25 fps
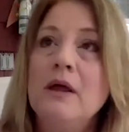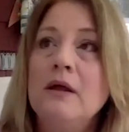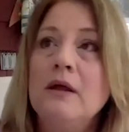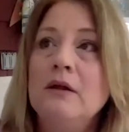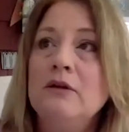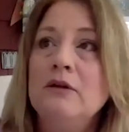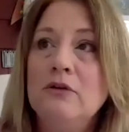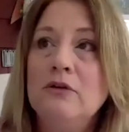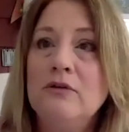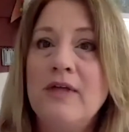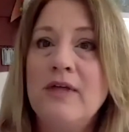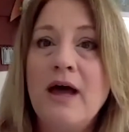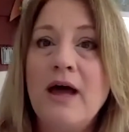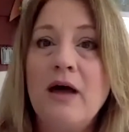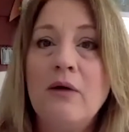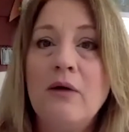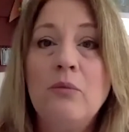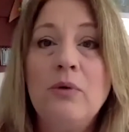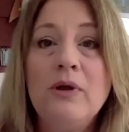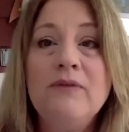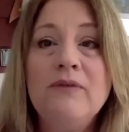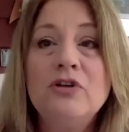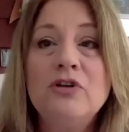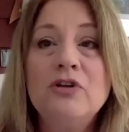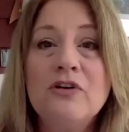do that.
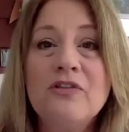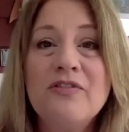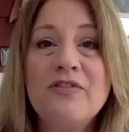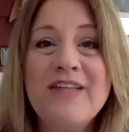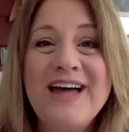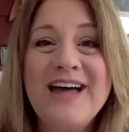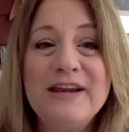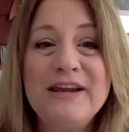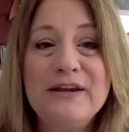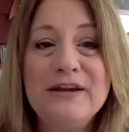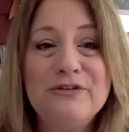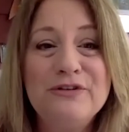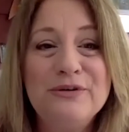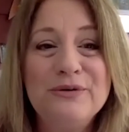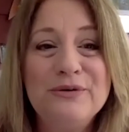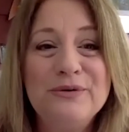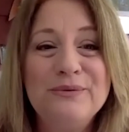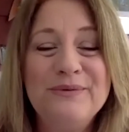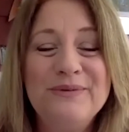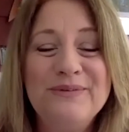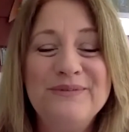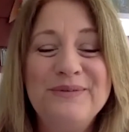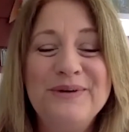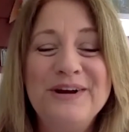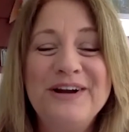We've turned that into,
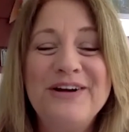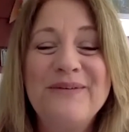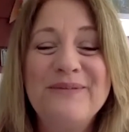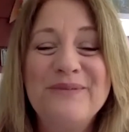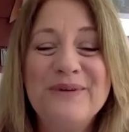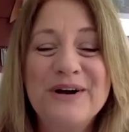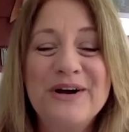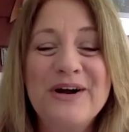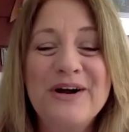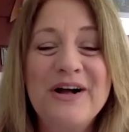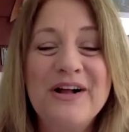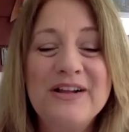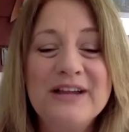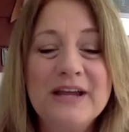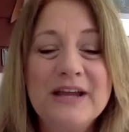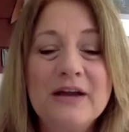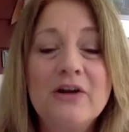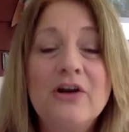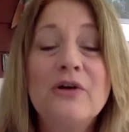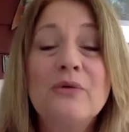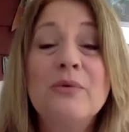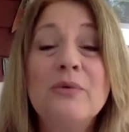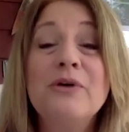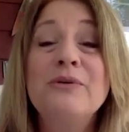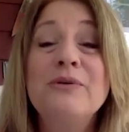we're calling it
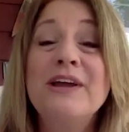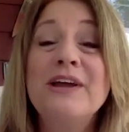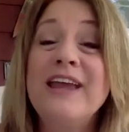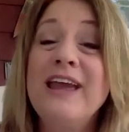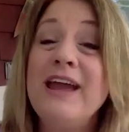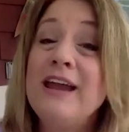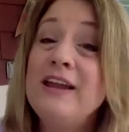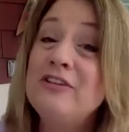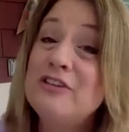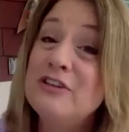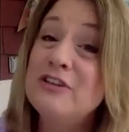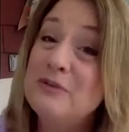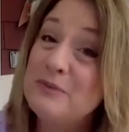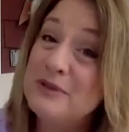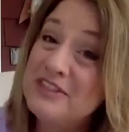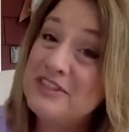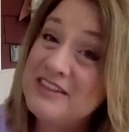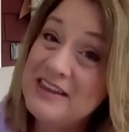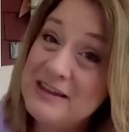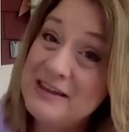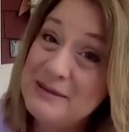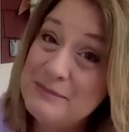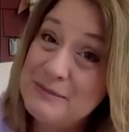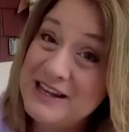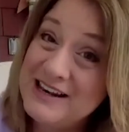Coronacation with
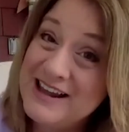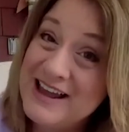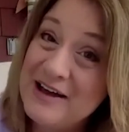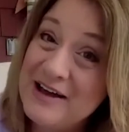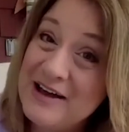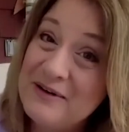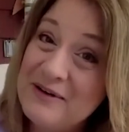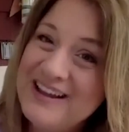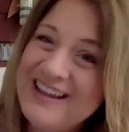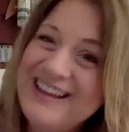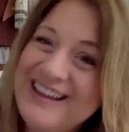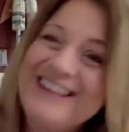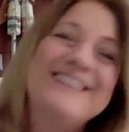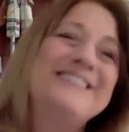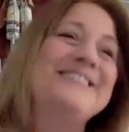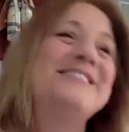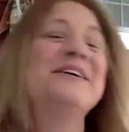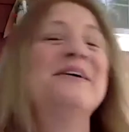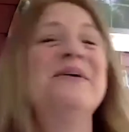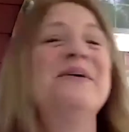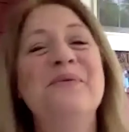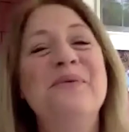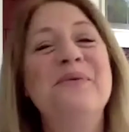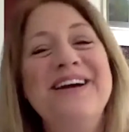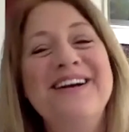Keely now. So
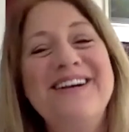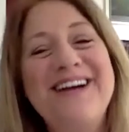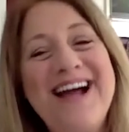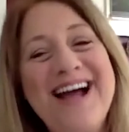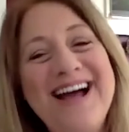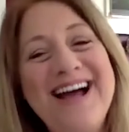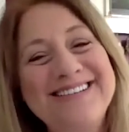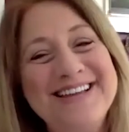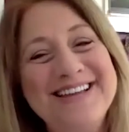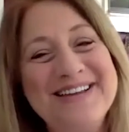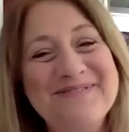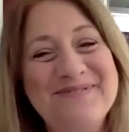we're asking